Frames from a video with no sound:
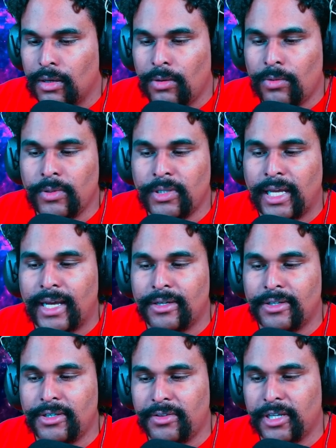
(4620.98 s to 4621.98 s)
What the hell
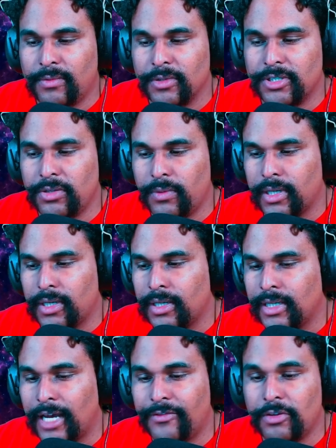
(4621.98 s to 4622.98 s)
do you think we're doing?
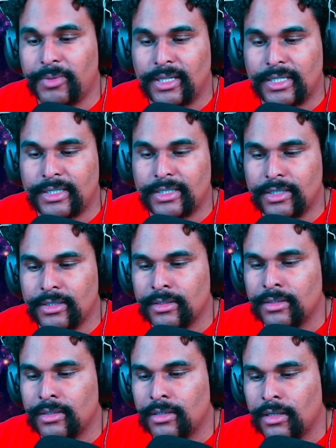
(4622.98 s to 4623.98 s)
Have you been listening?
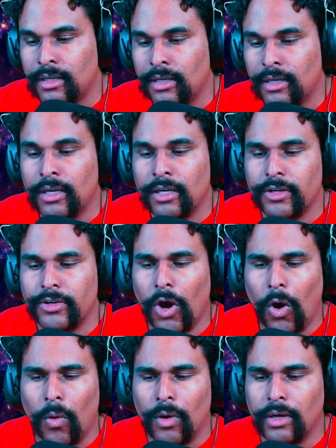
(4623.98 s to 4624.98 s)

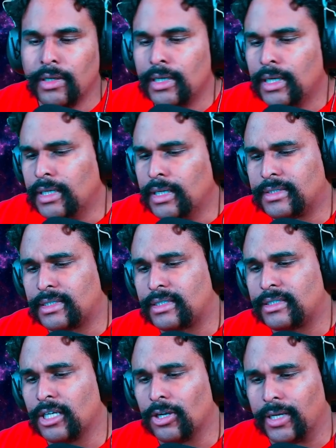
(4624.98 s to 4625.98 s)
No, this is
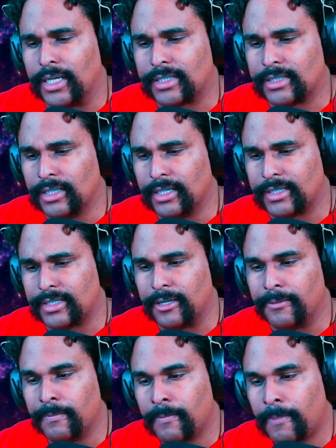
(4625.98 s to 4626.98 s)
serious.
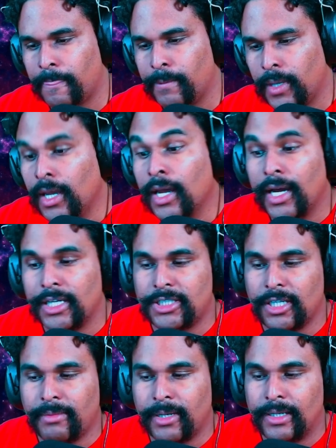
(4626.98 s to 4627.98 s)
Listen. I
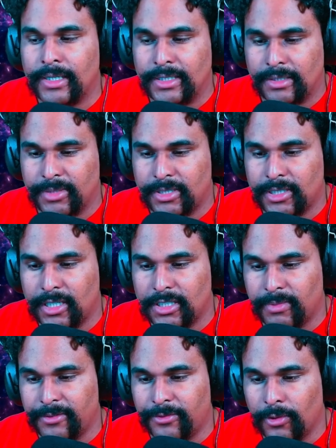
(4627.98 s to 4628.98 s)
shut my eyes and massaged
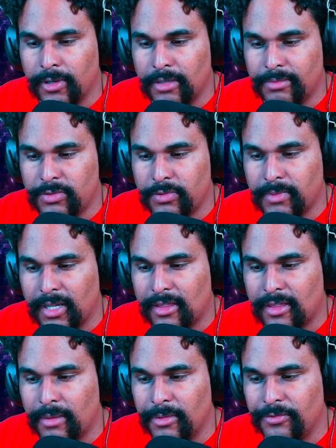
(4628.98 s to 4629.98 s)
my forehead between my
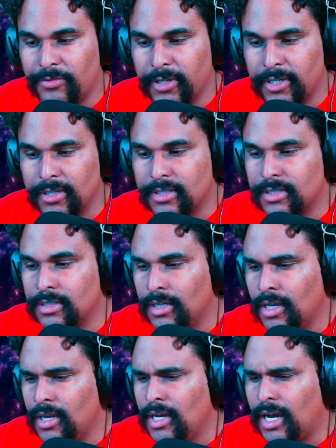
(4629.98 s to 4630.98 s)
thumb and fingers.
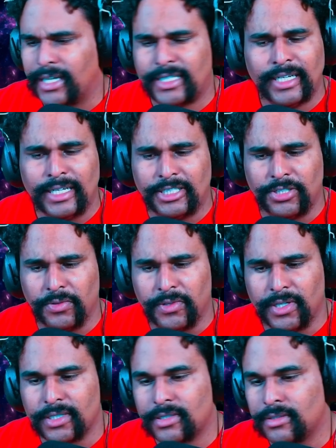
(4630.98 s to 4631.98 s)
I can't do
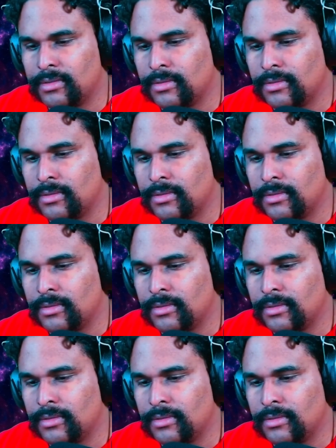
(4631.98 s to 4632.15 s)
this.